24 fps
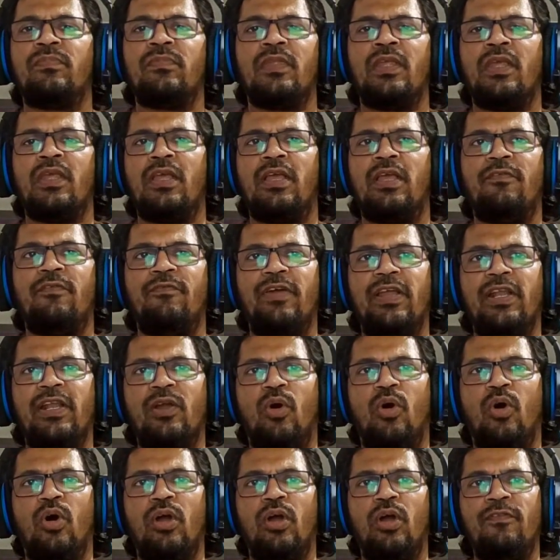When
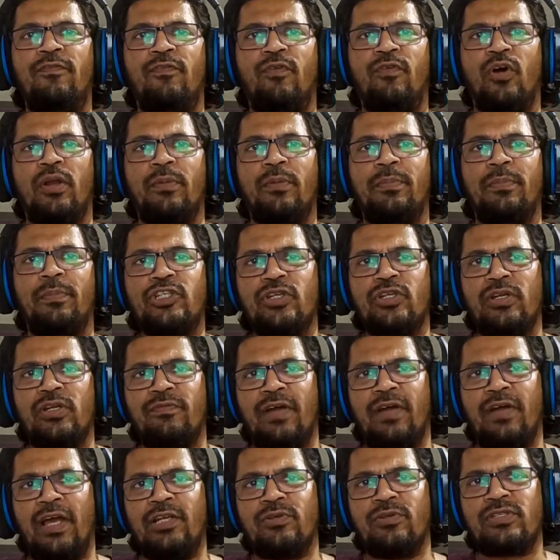all formation
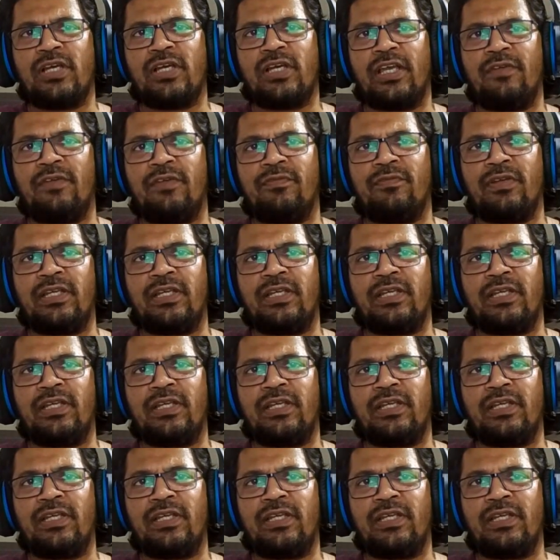values are given,